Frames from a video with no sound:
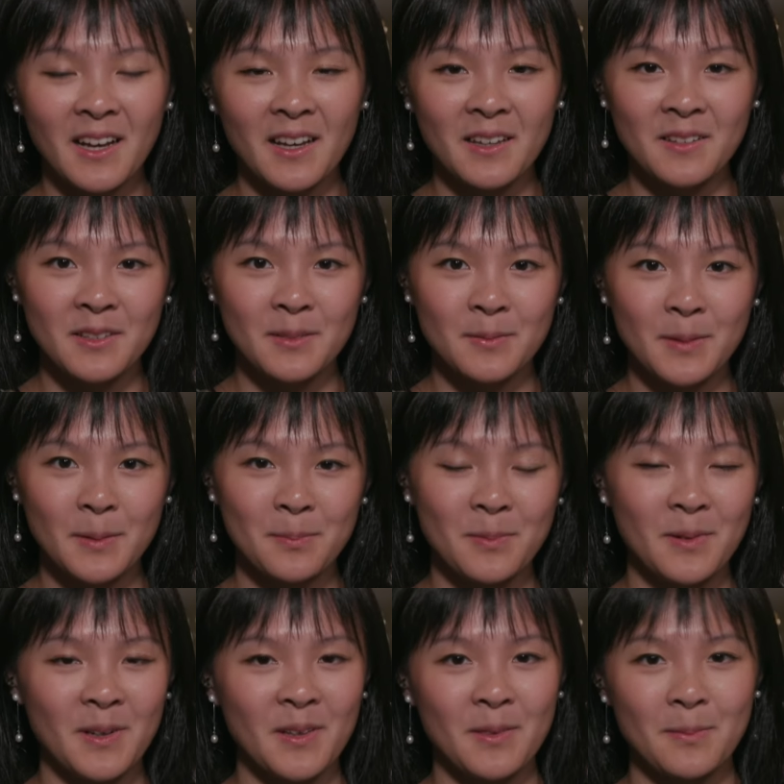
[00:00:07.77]
I teamed up
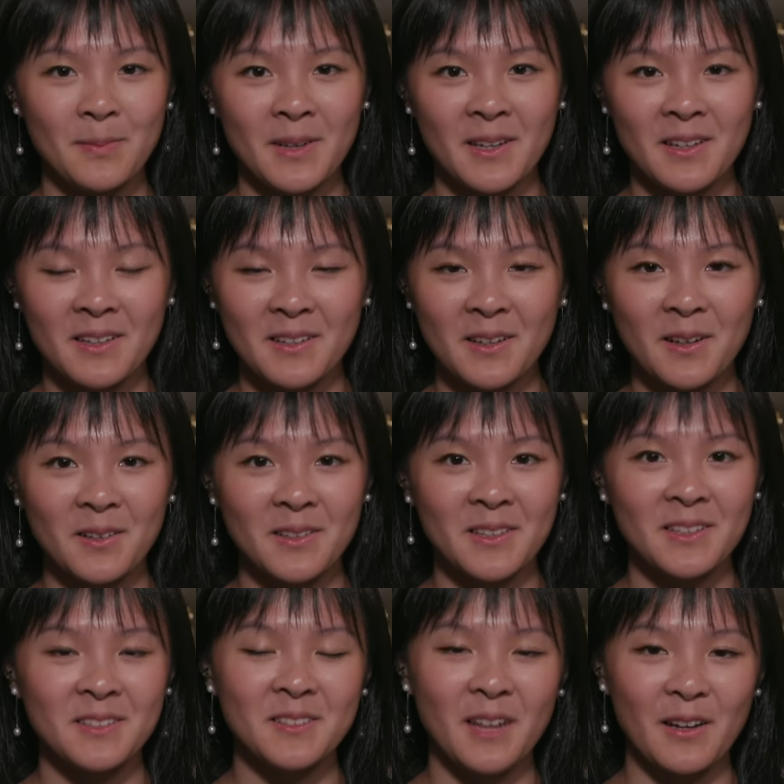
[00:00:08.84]
with my
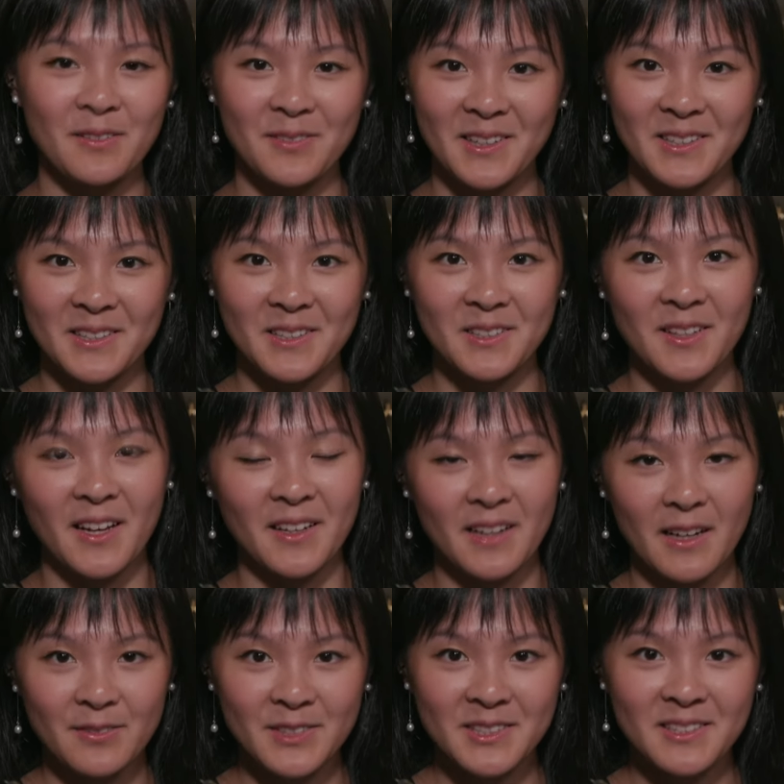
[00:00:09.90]
colleague, staff writer Zach
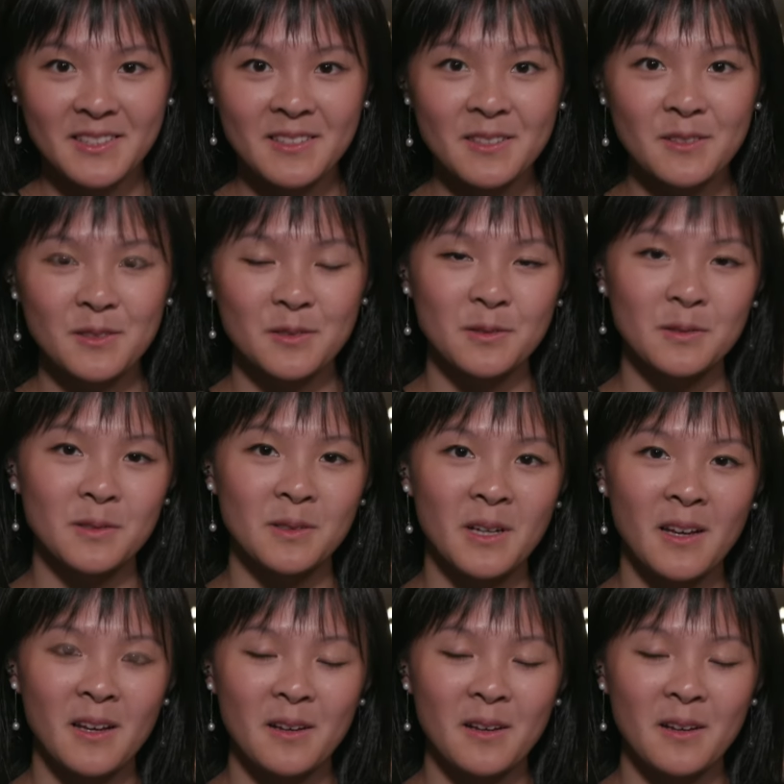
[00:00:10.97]
Everson, to